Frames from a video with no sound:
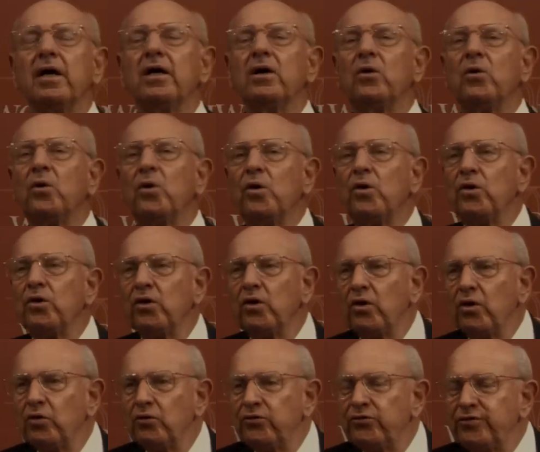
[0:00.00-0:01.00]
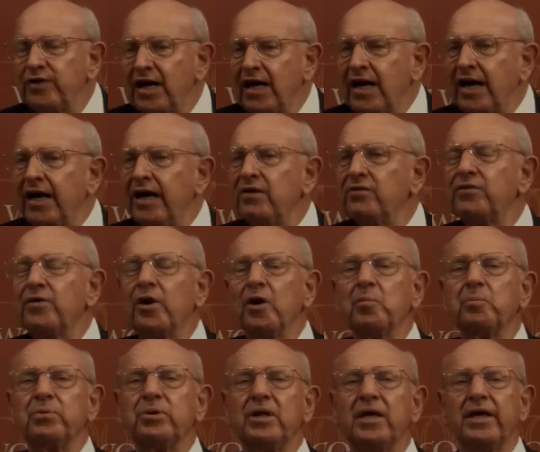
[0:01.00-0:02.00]
All five
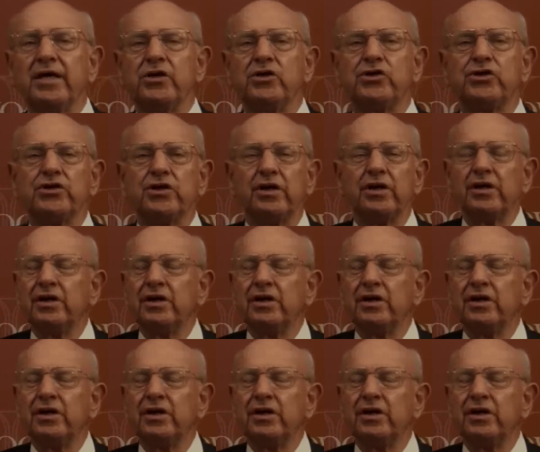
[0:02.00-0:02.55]
are pledged